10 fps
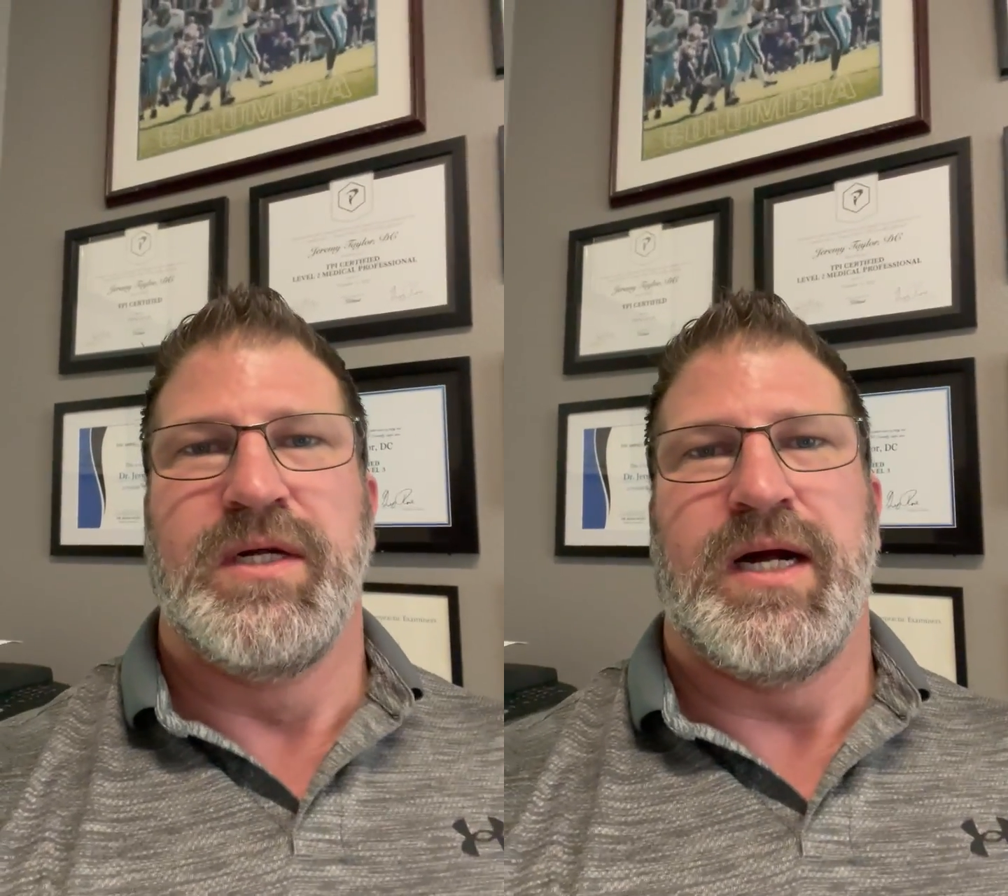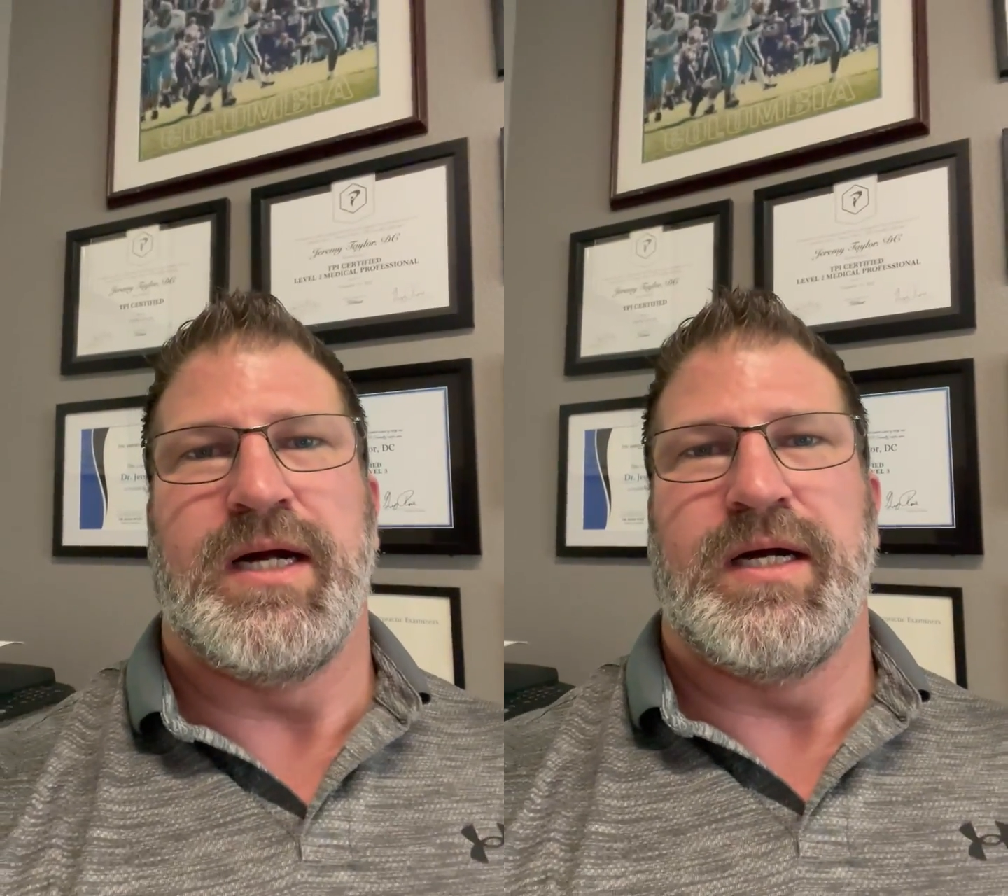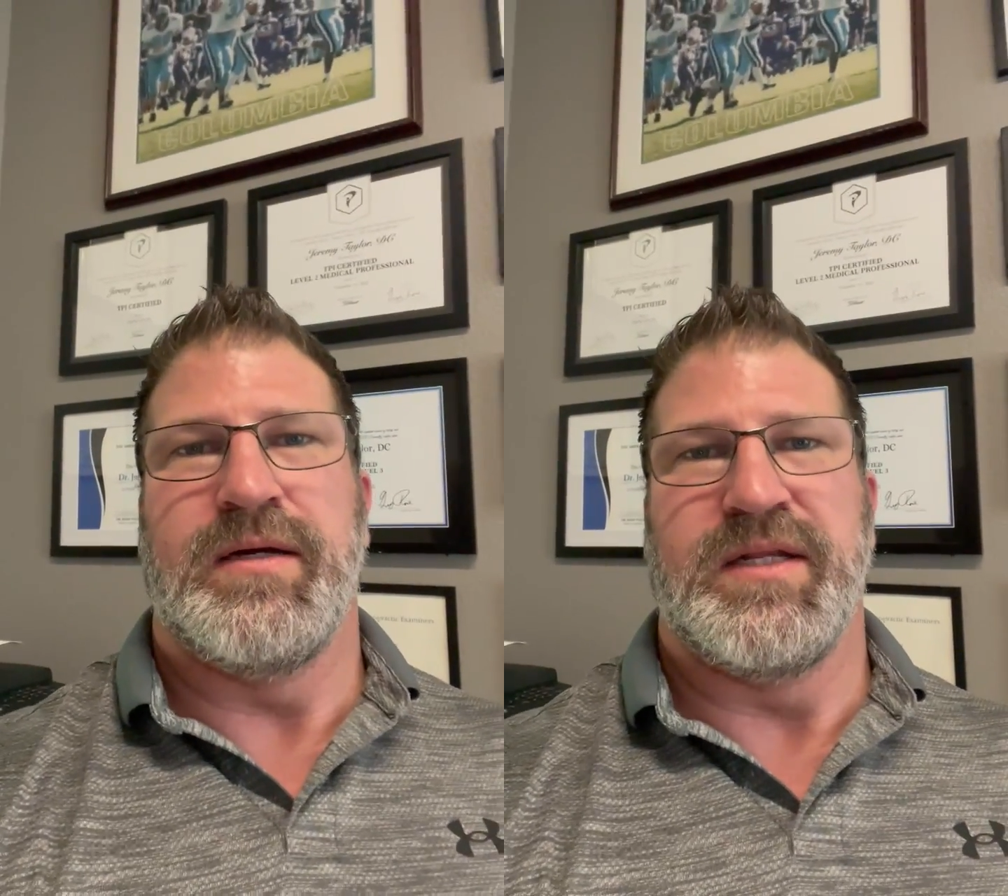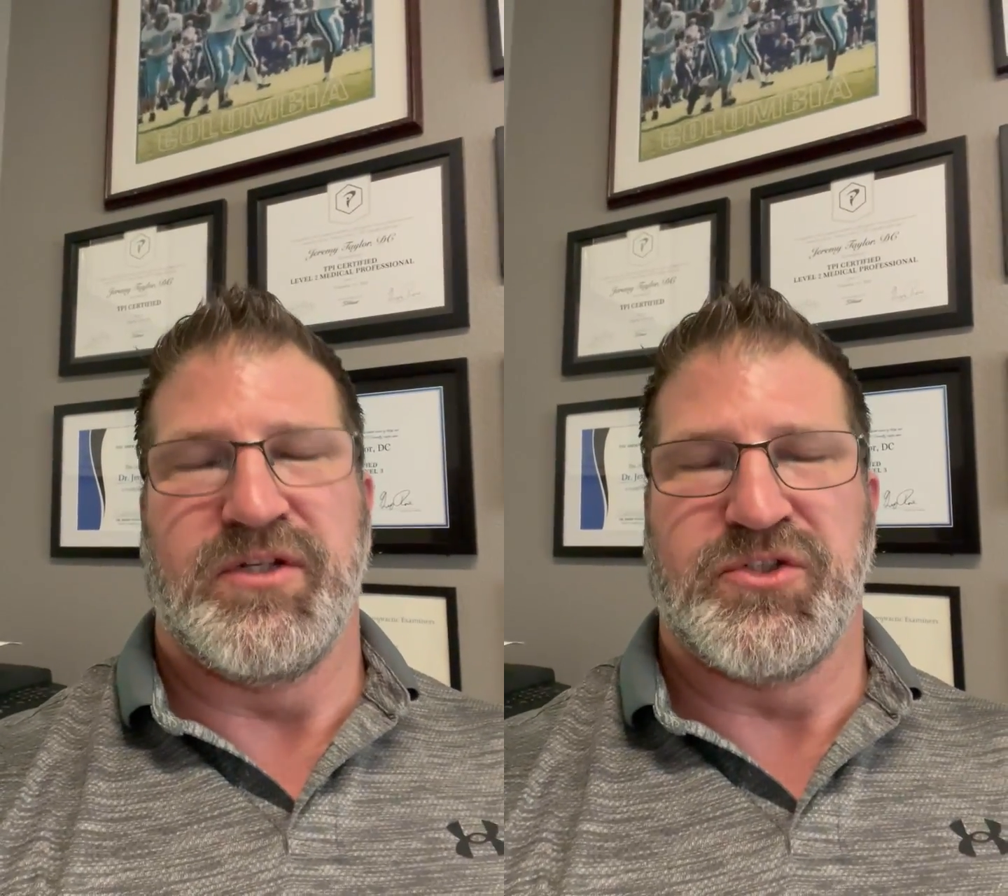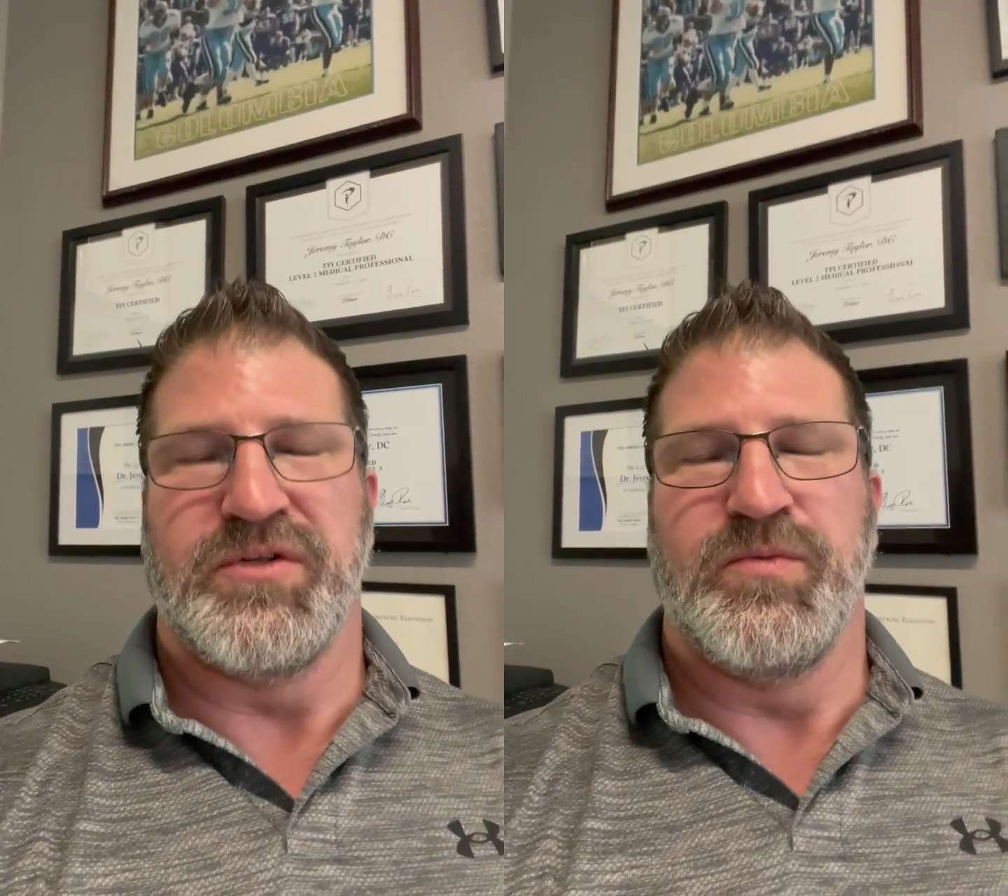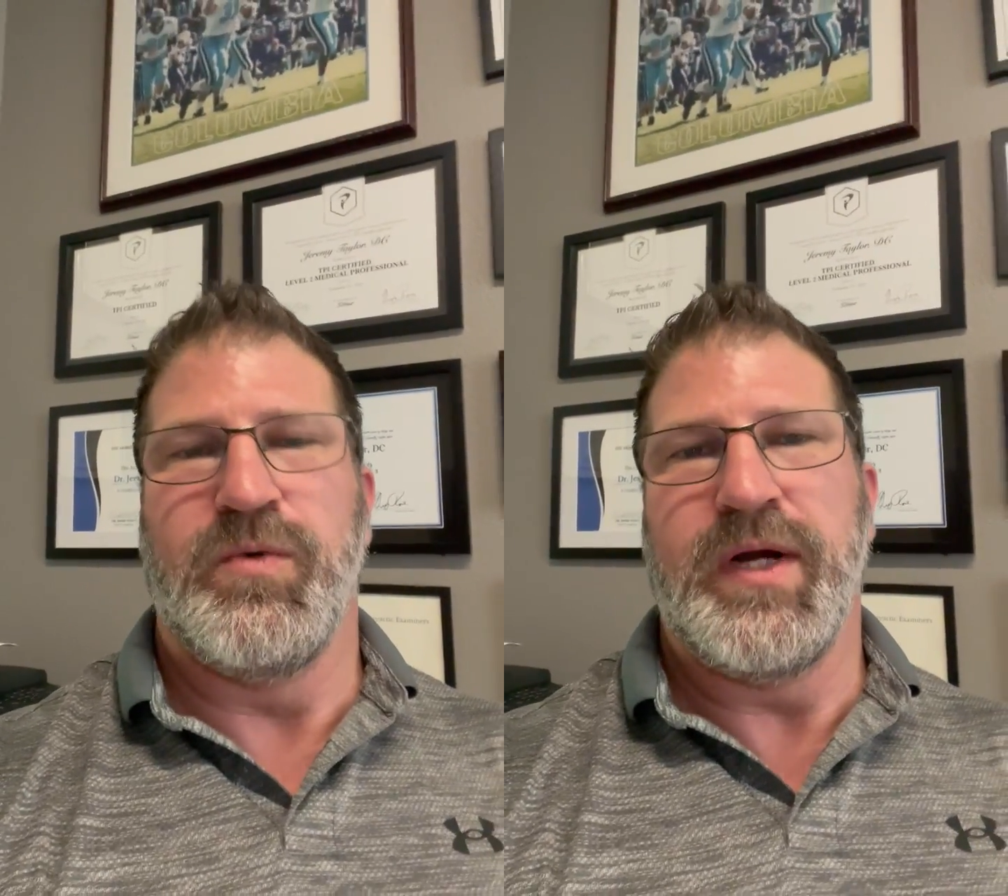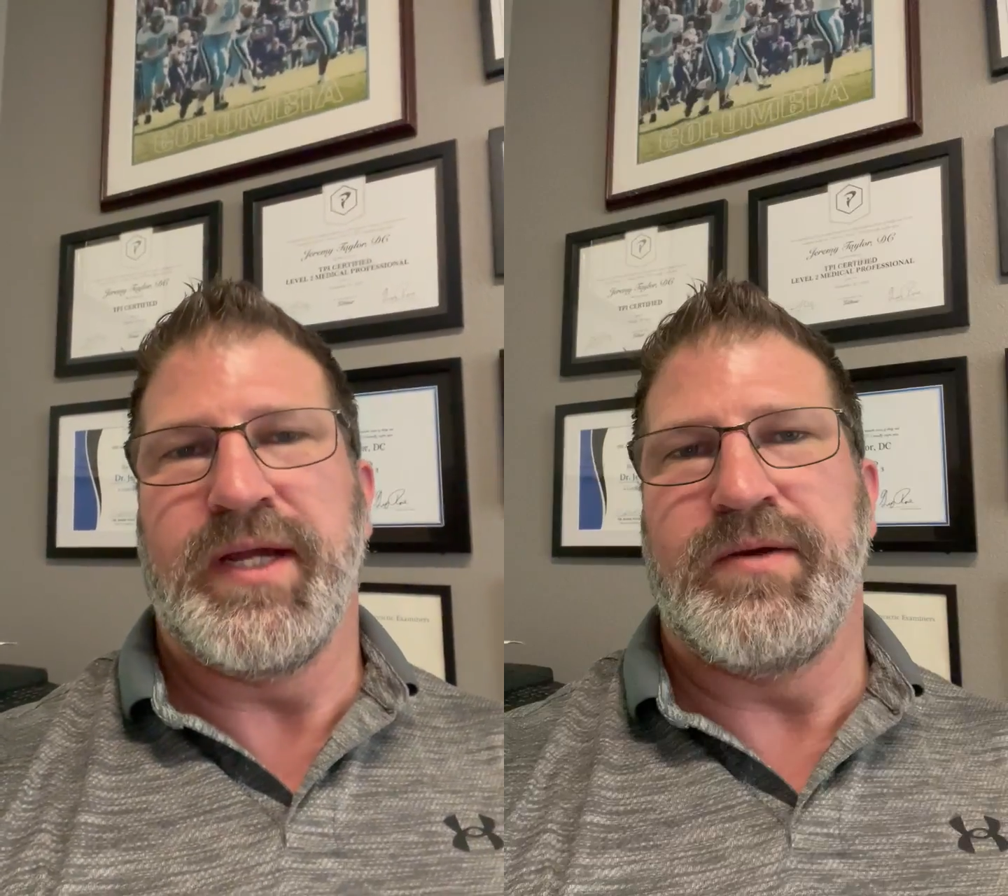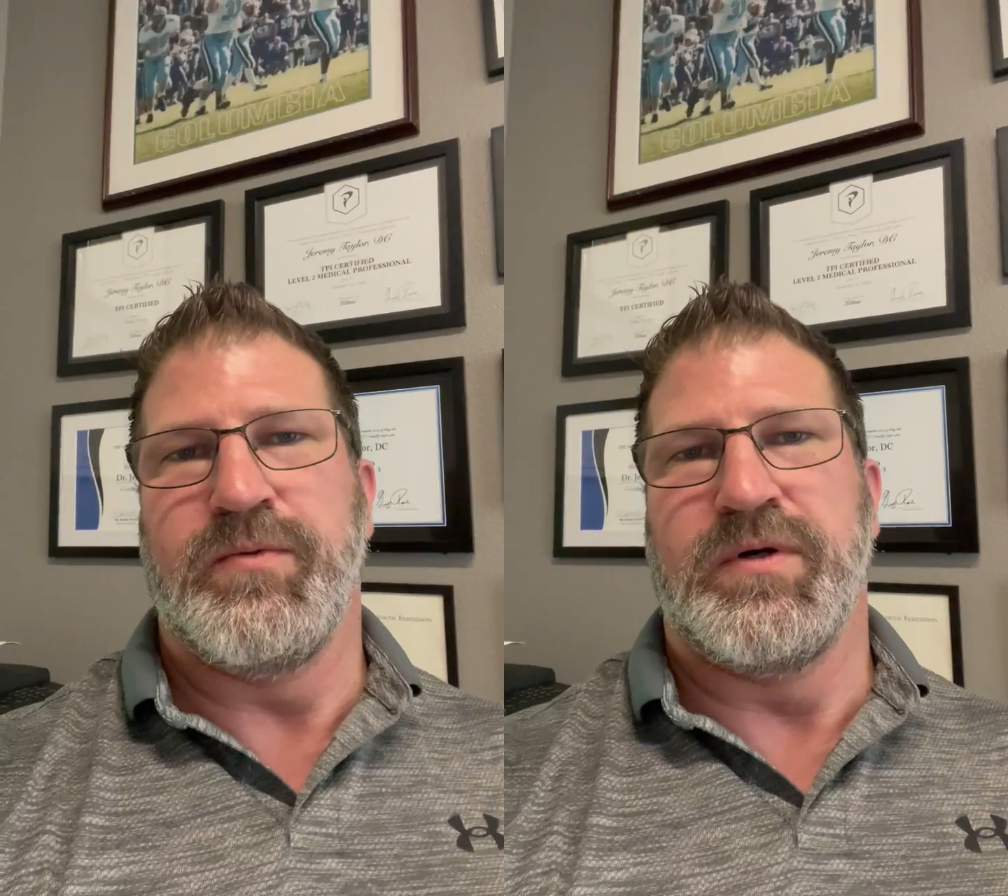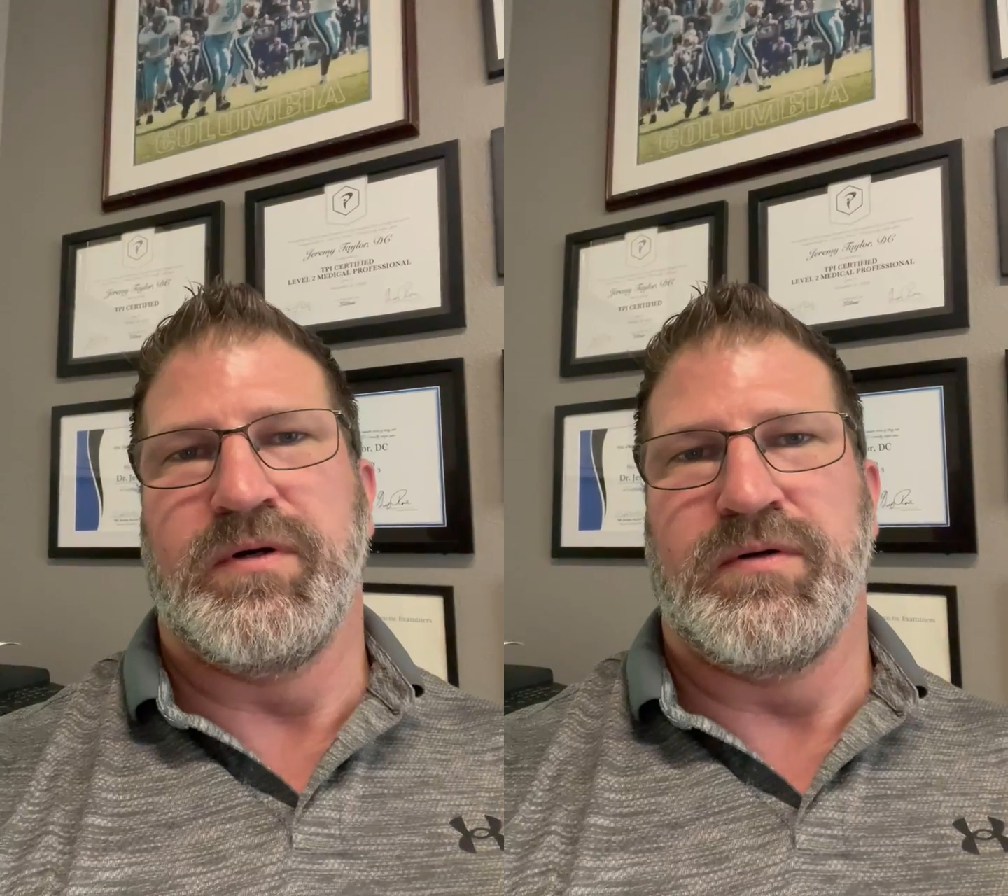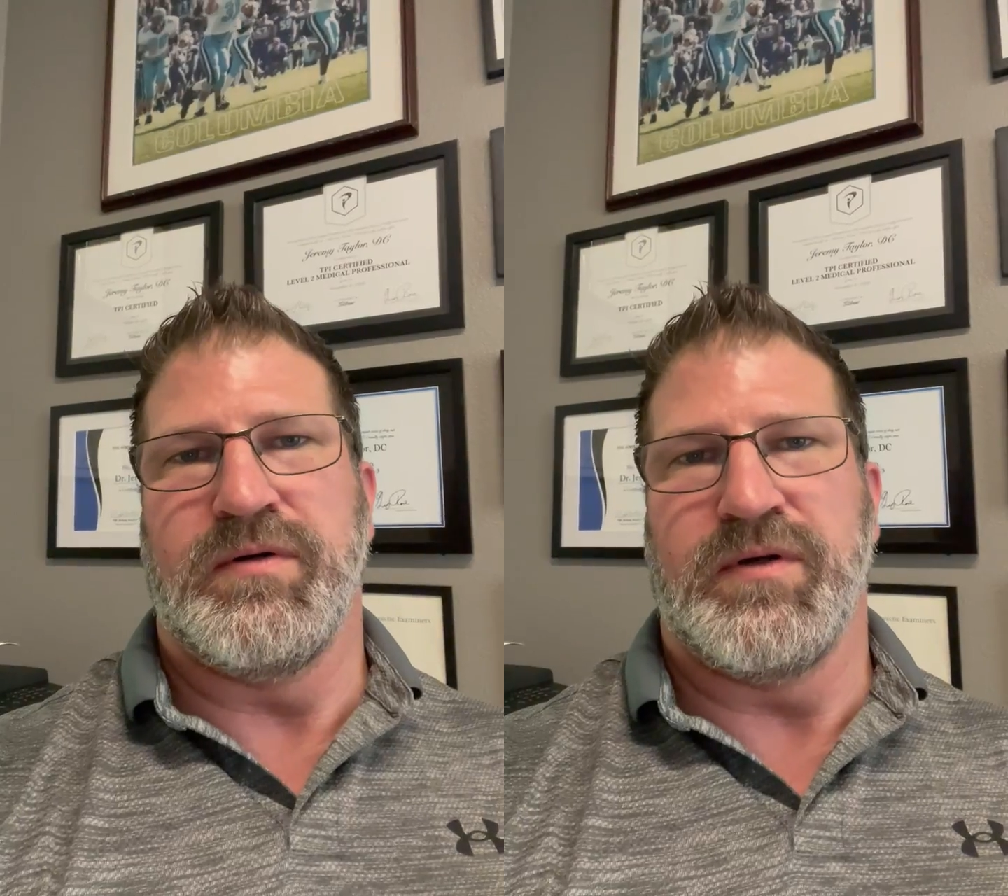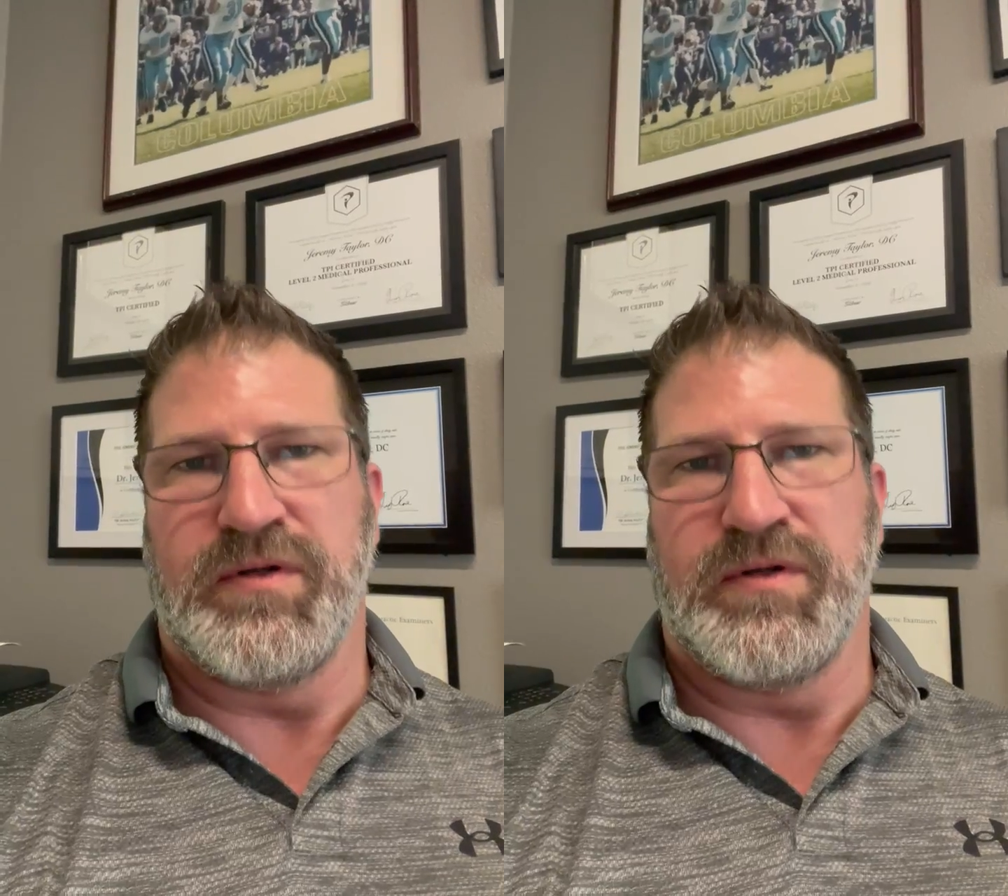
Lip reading: in a certain way will